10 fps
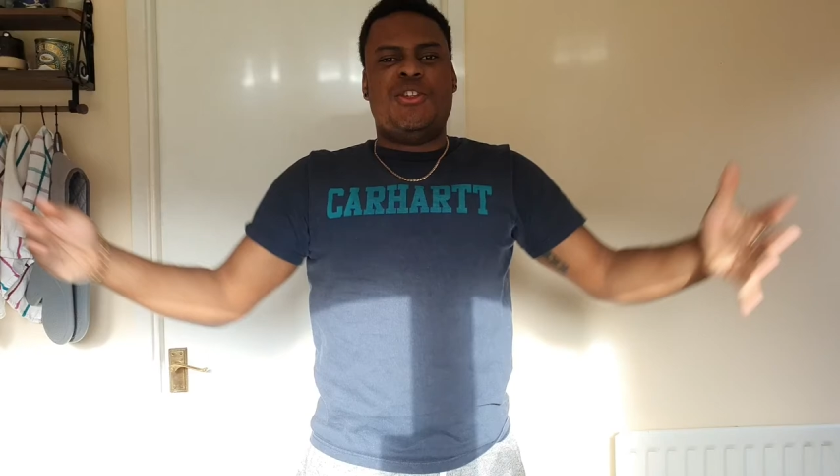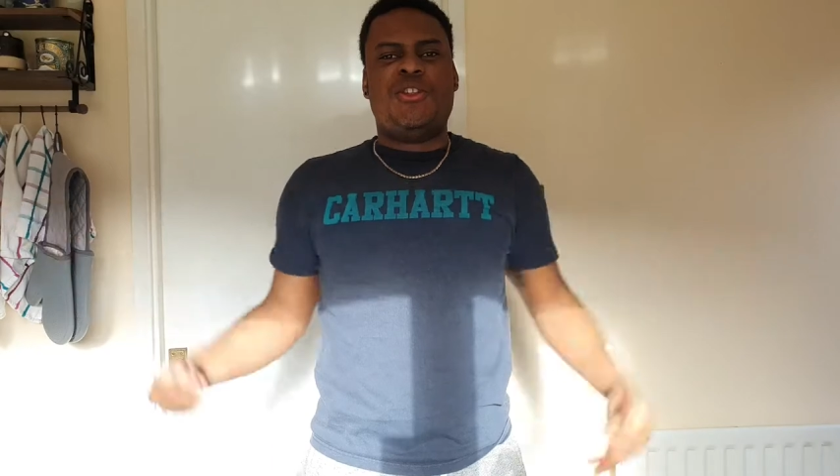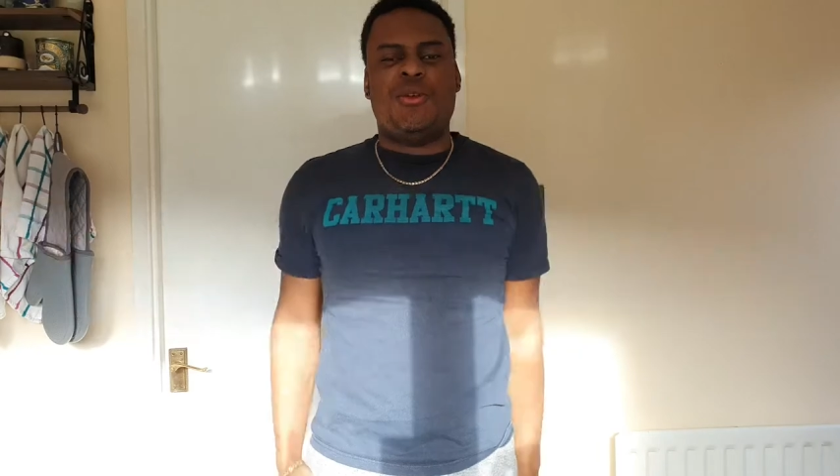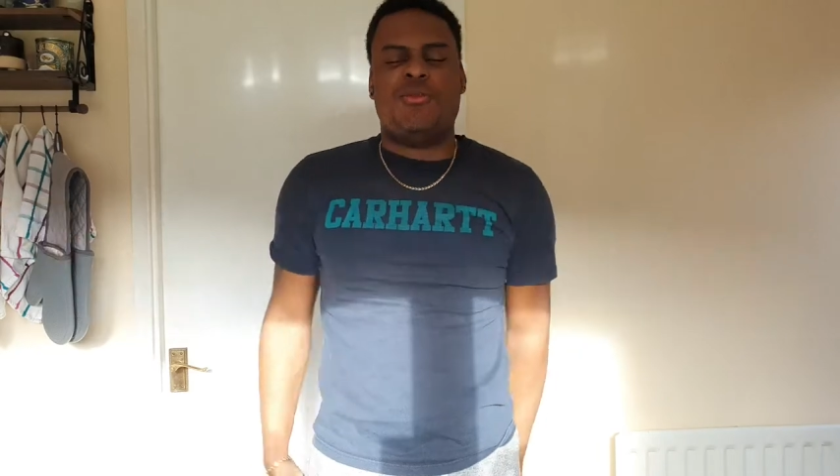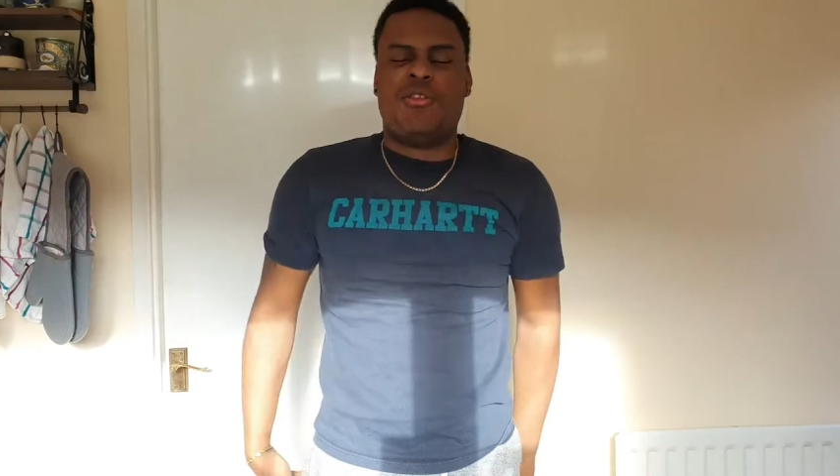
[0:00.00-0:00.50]

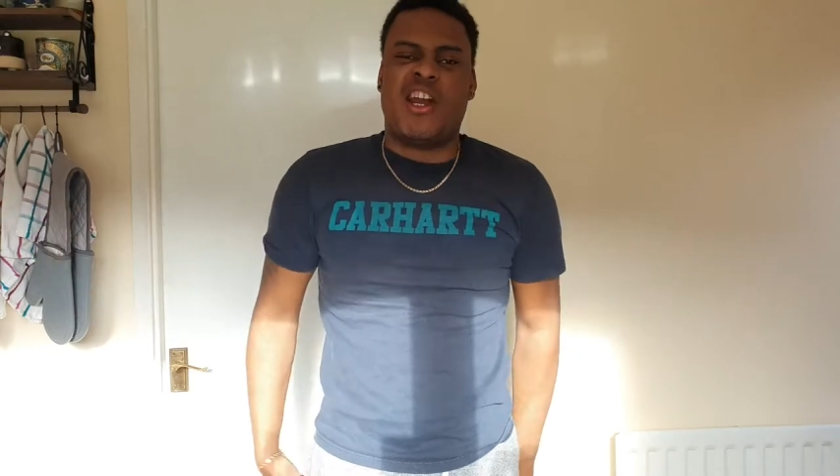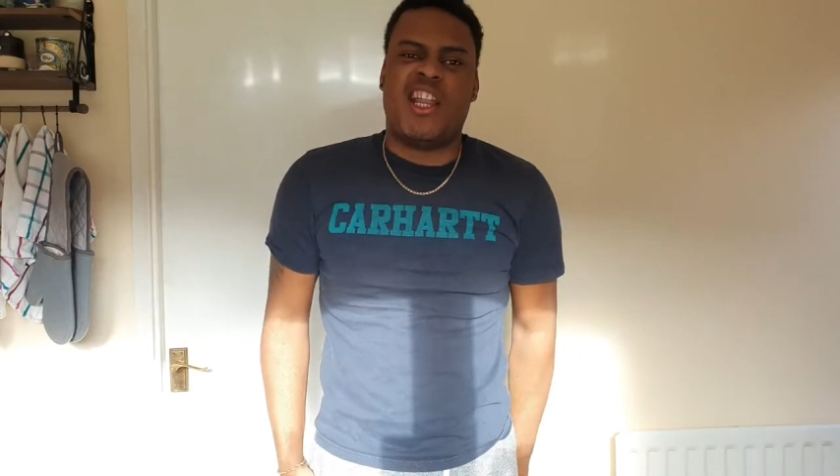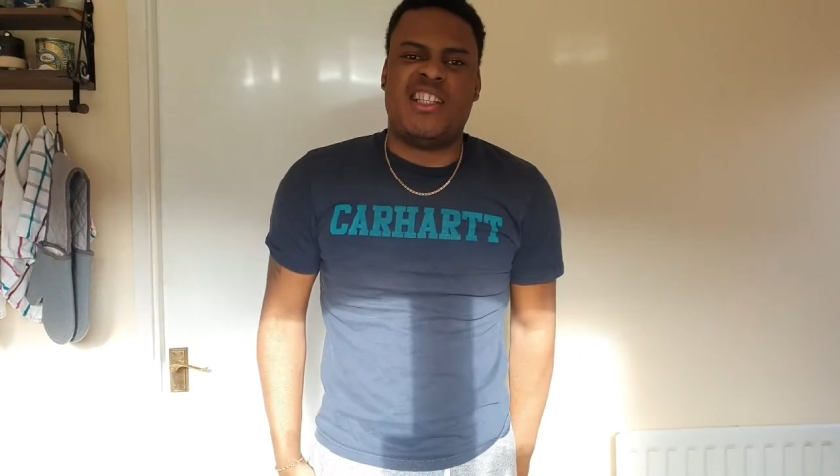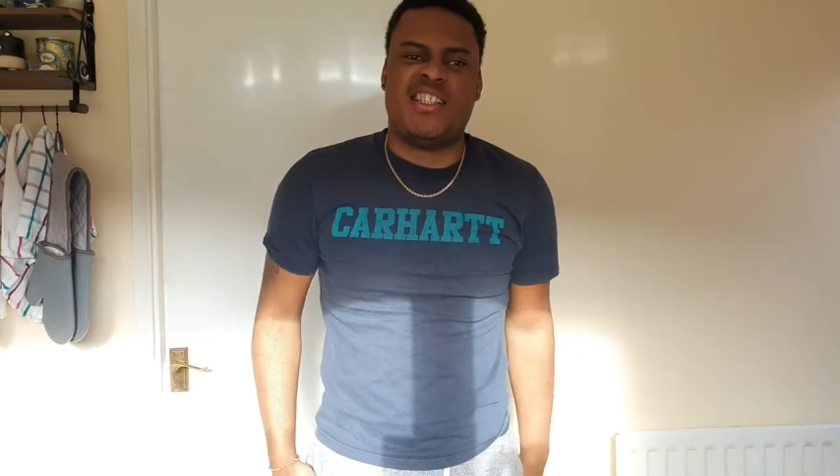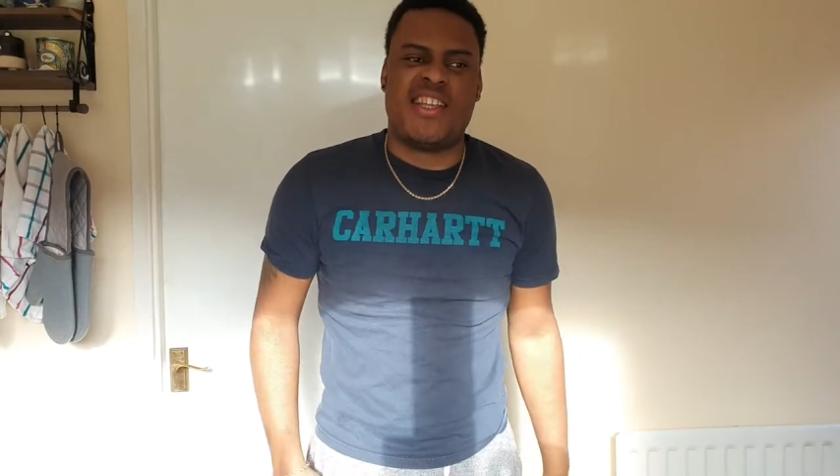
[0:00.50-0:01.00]
YouTube
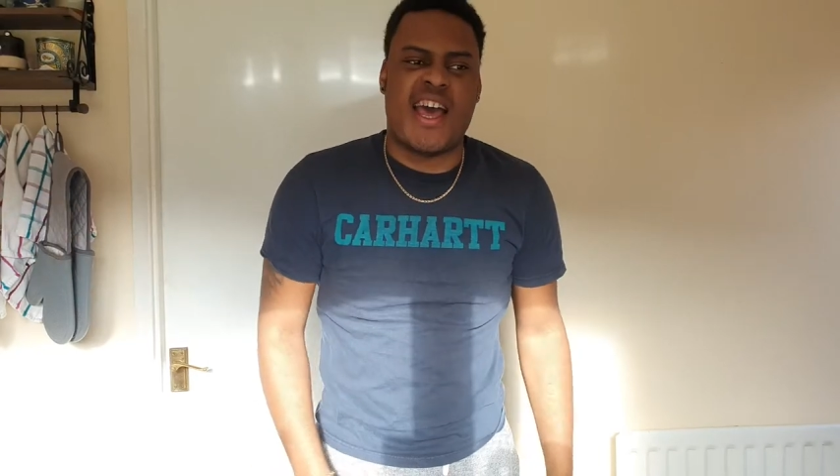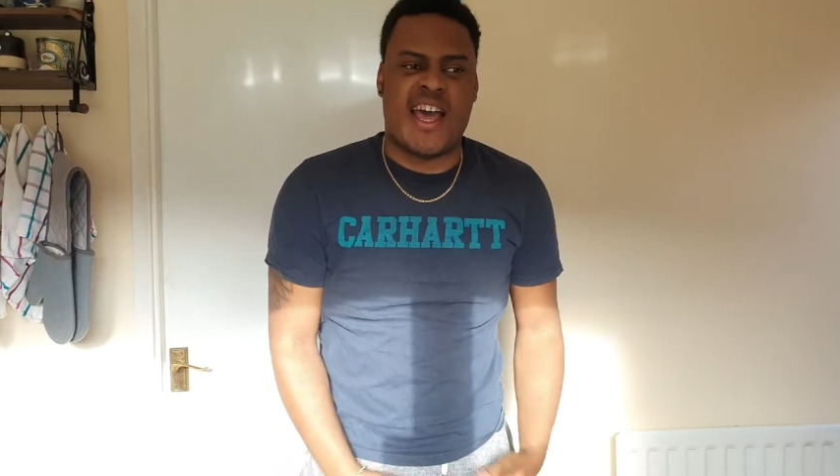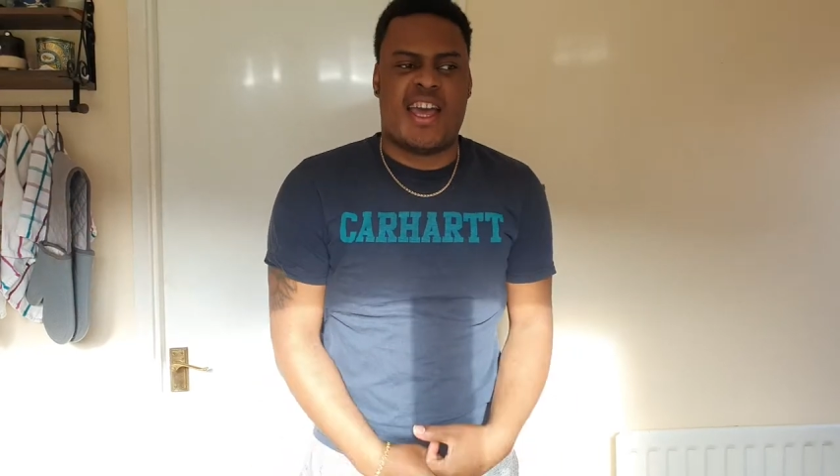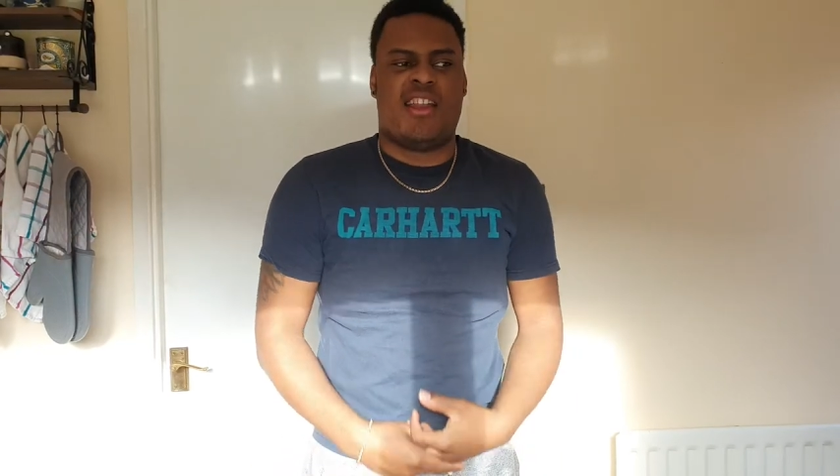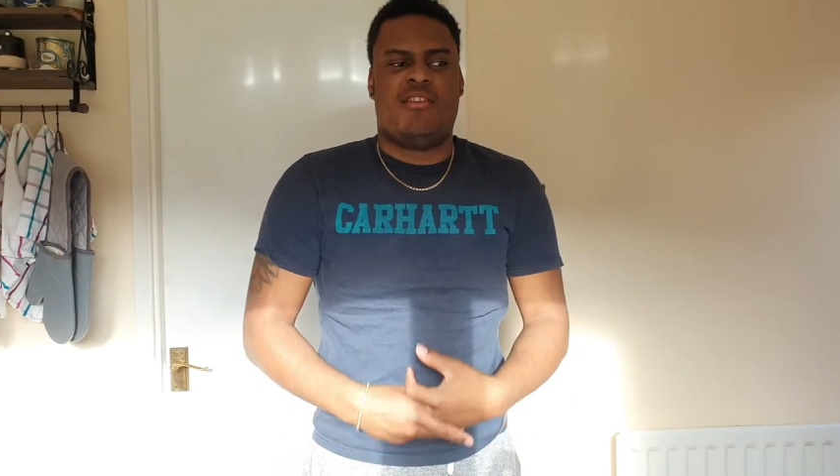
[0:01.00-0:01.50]
friends
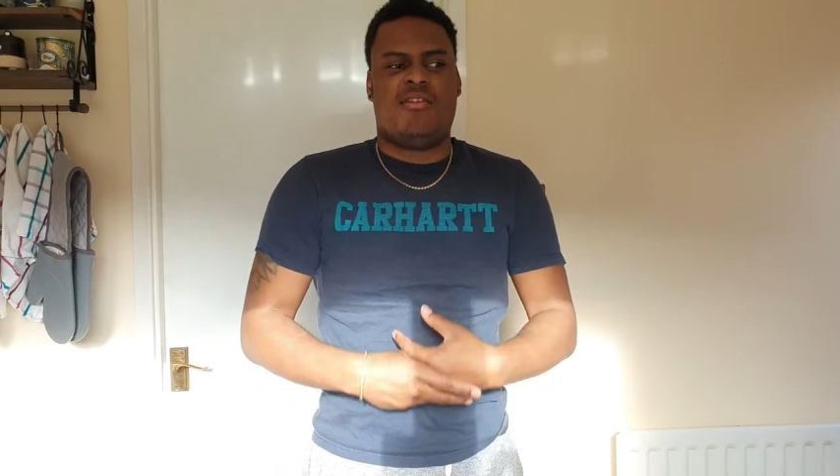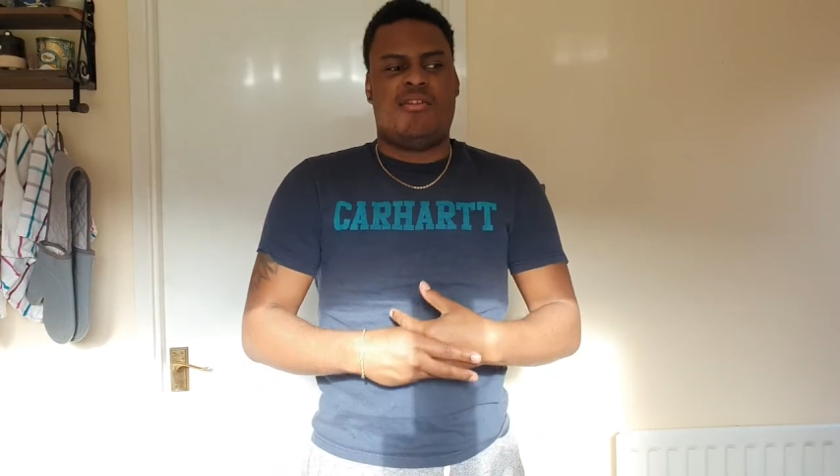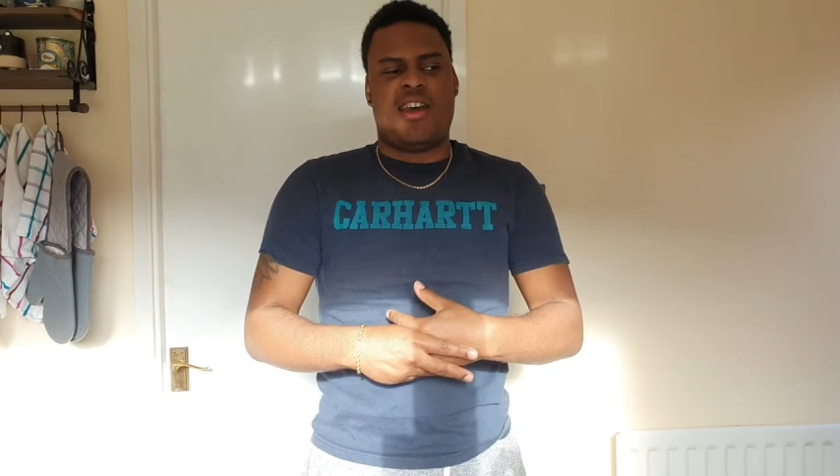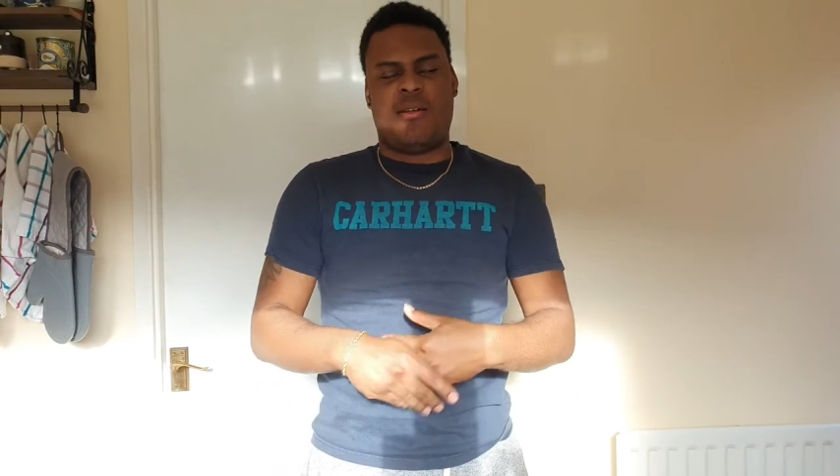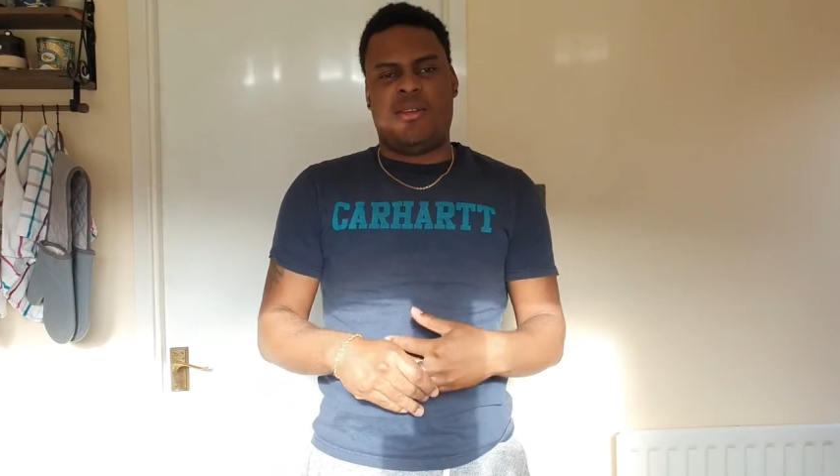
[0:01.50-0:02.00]
and
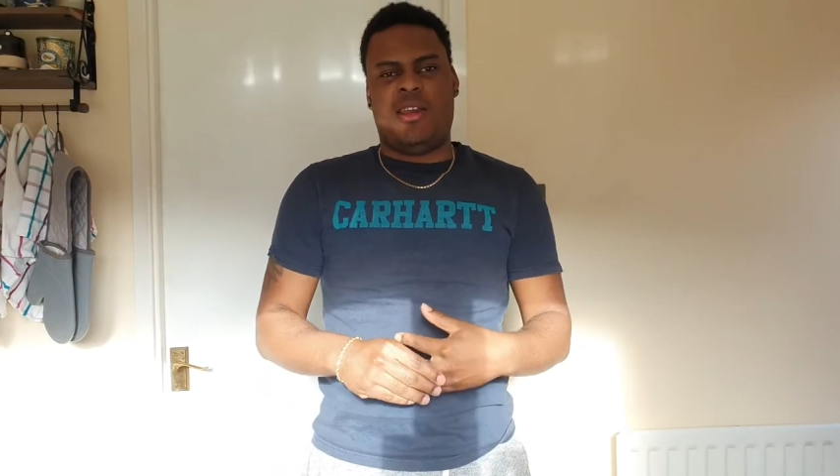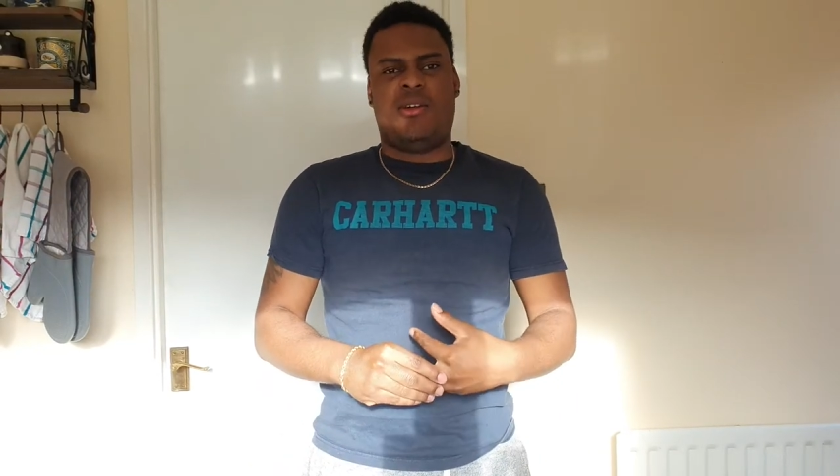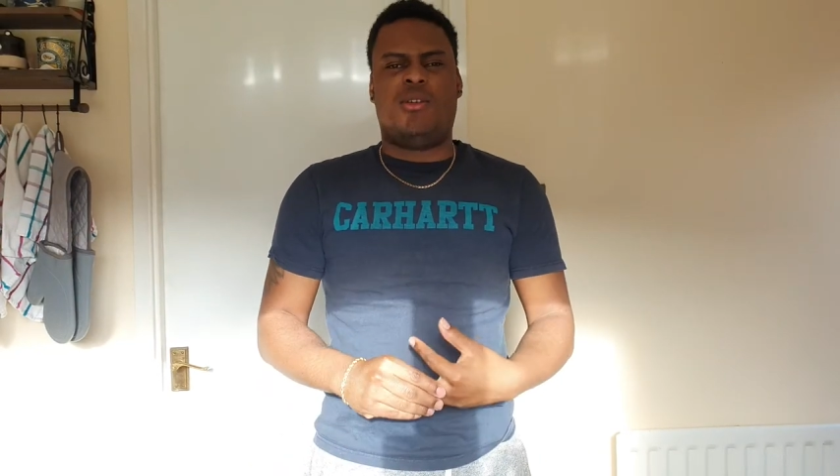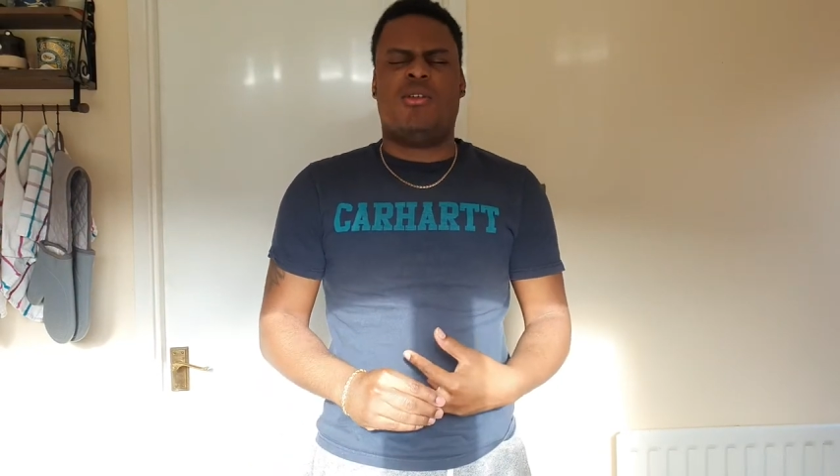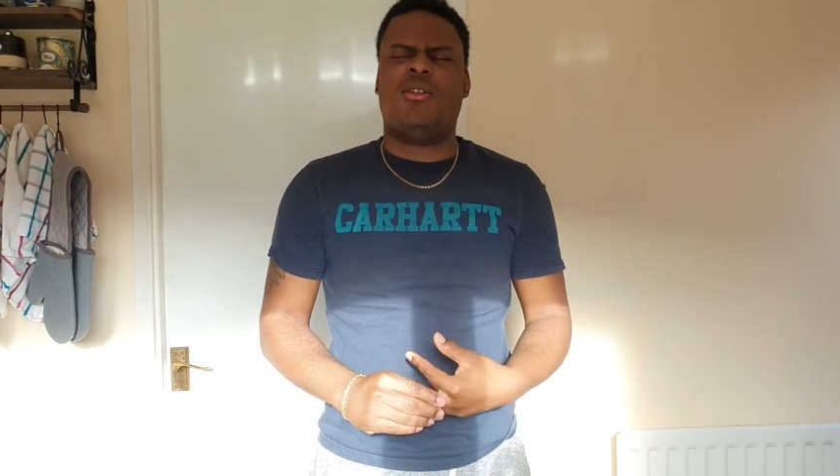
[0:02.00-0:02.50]
family,
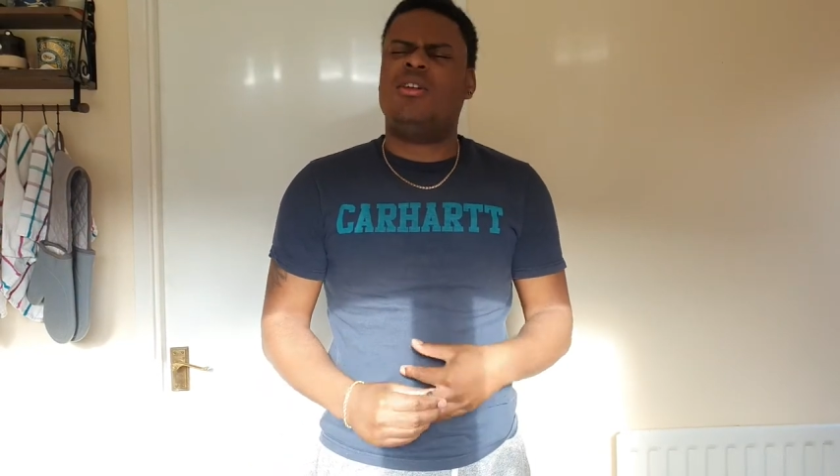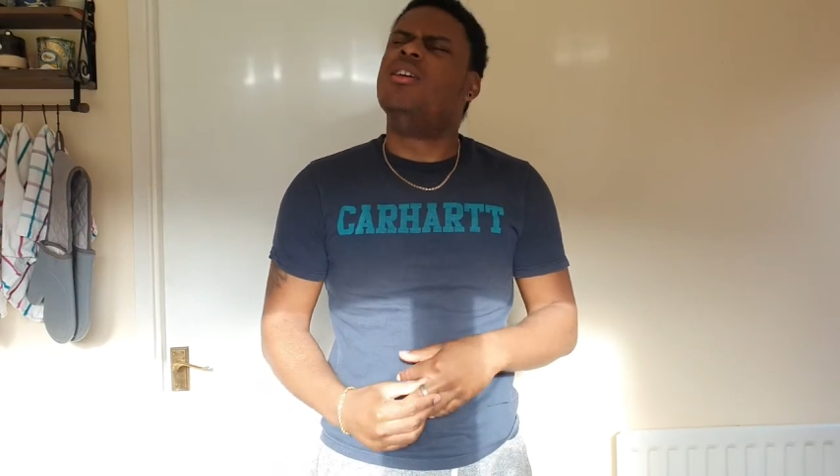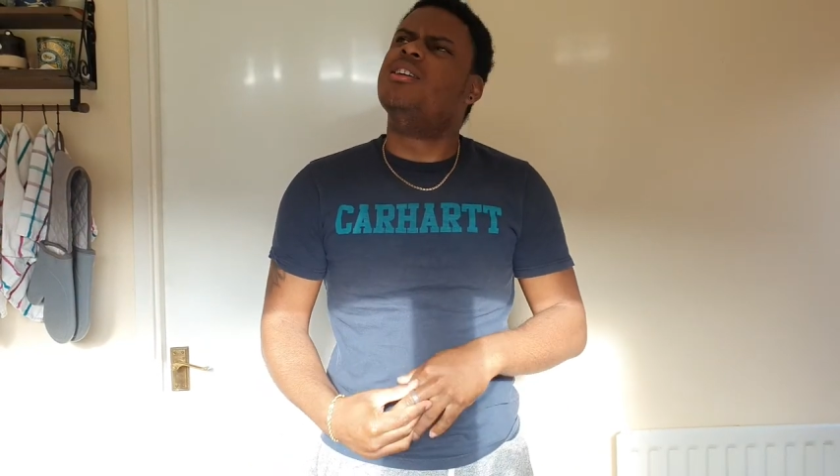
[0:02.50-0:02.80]
or